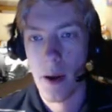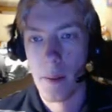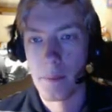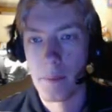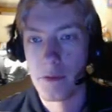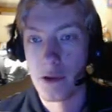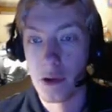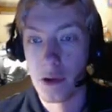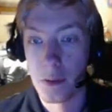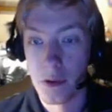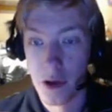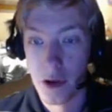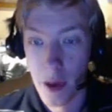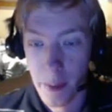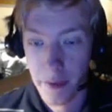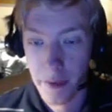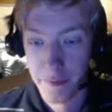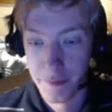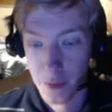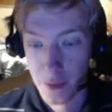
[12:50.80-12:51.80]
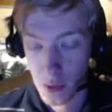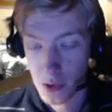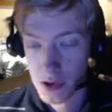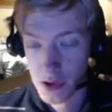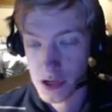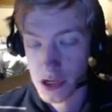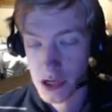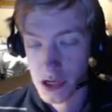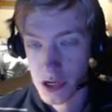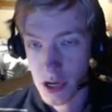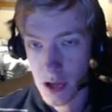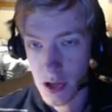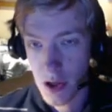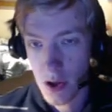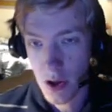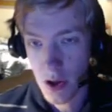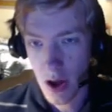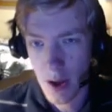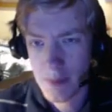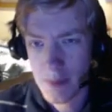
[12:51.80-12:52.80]
Doom Double Force.
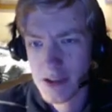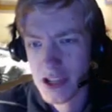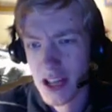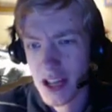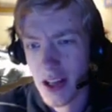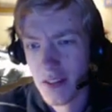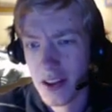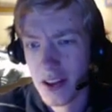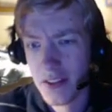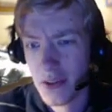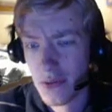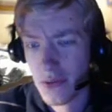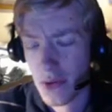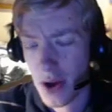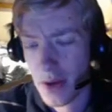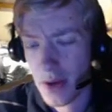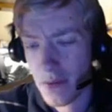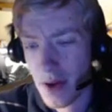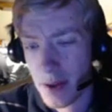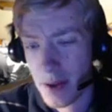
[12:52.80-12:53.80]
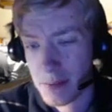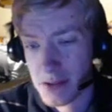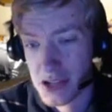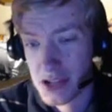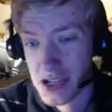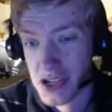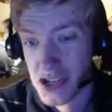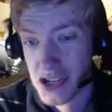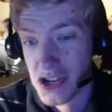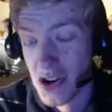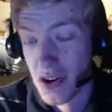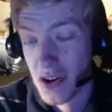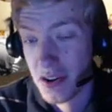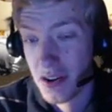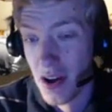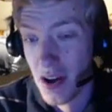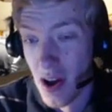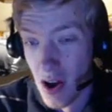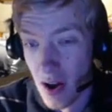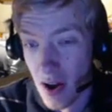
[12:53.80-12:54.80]
Obviously, I'll need Raidraptors to start it
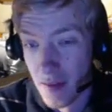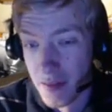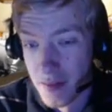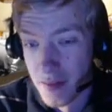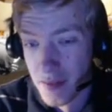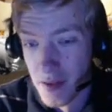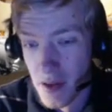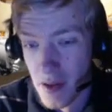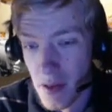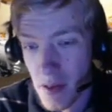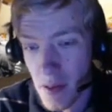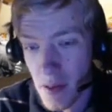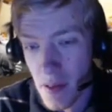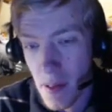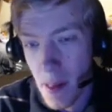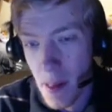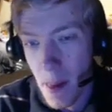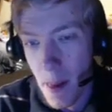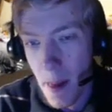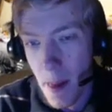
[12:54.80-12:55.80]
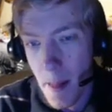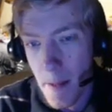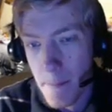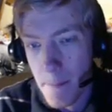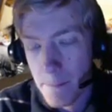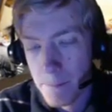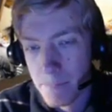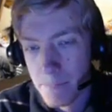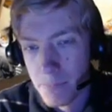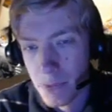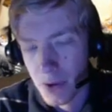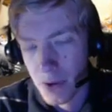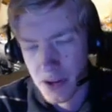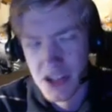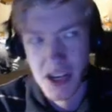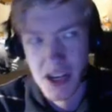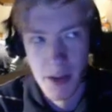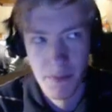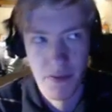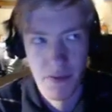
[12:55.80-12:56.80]
off,
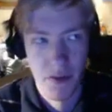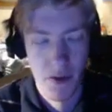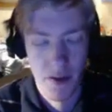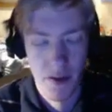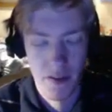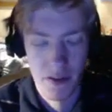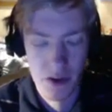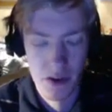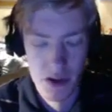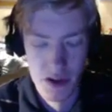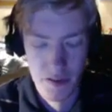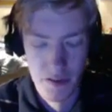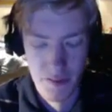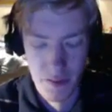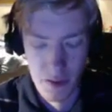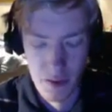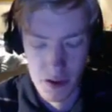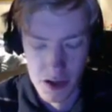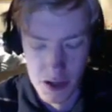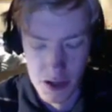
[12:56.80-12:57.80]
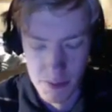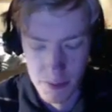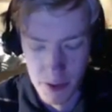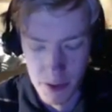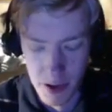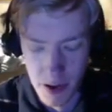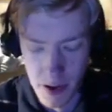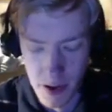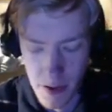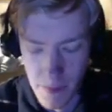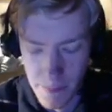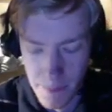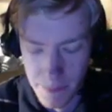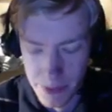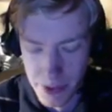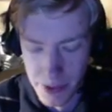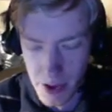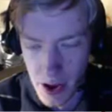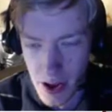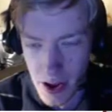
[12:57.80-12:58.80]
except for Revolution Force, but
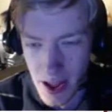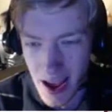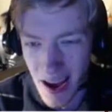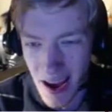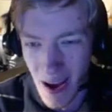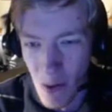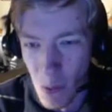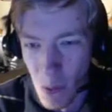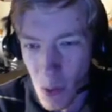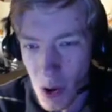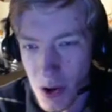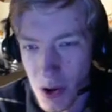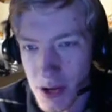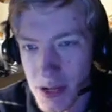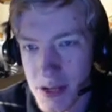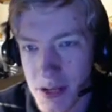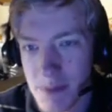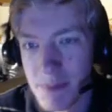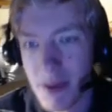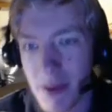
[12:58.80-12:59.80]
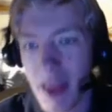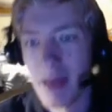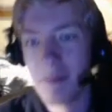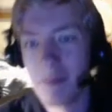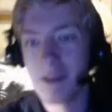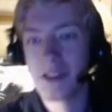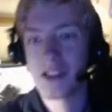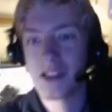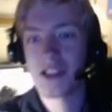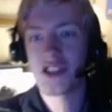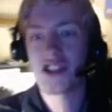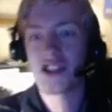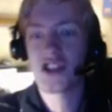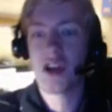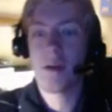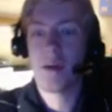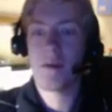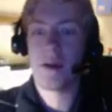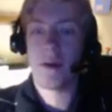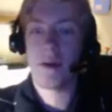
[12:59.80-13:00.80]
I want to be able to
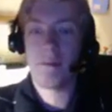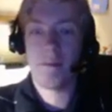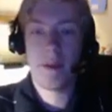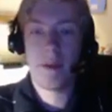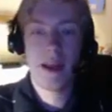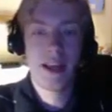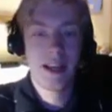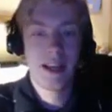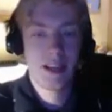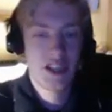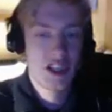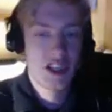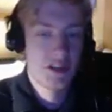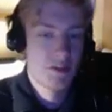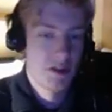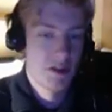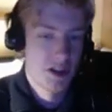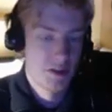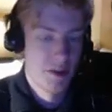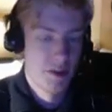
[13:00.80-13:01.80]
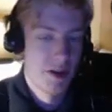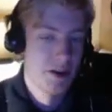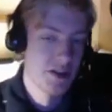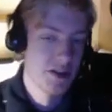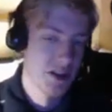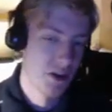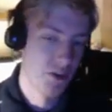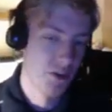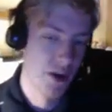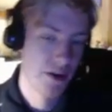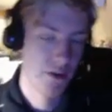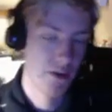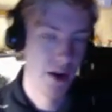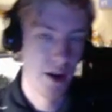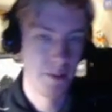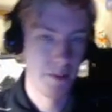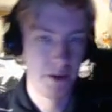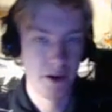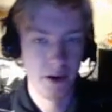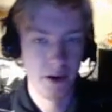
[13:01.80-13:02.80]
summon big Xyz monsters by using a Raidraptor.